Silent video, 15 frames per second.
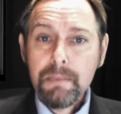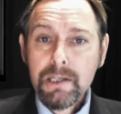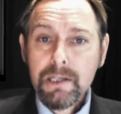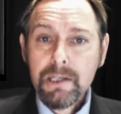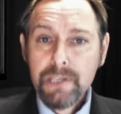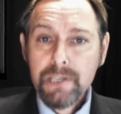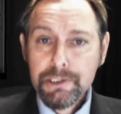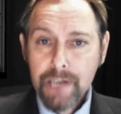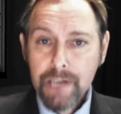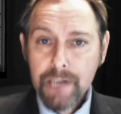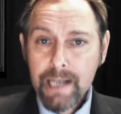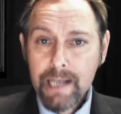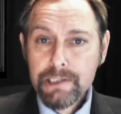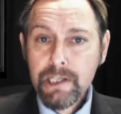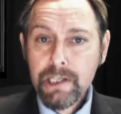because a
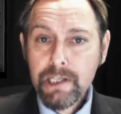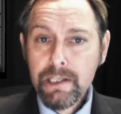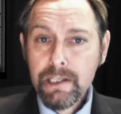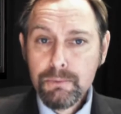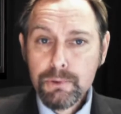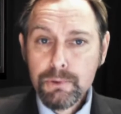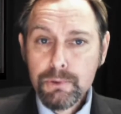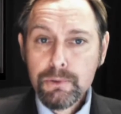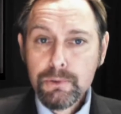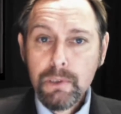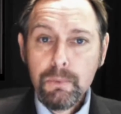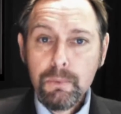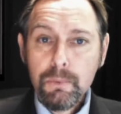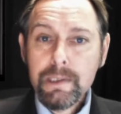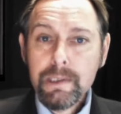change in the rules
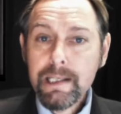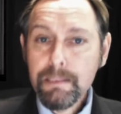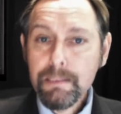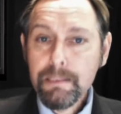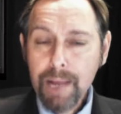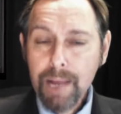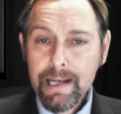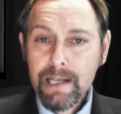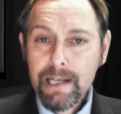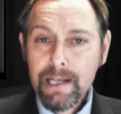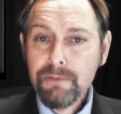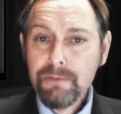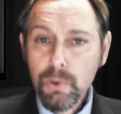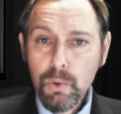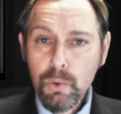would need the backing
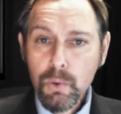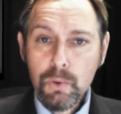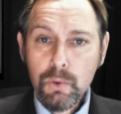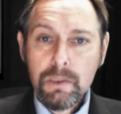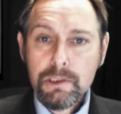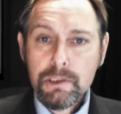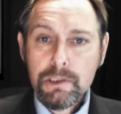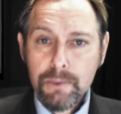of all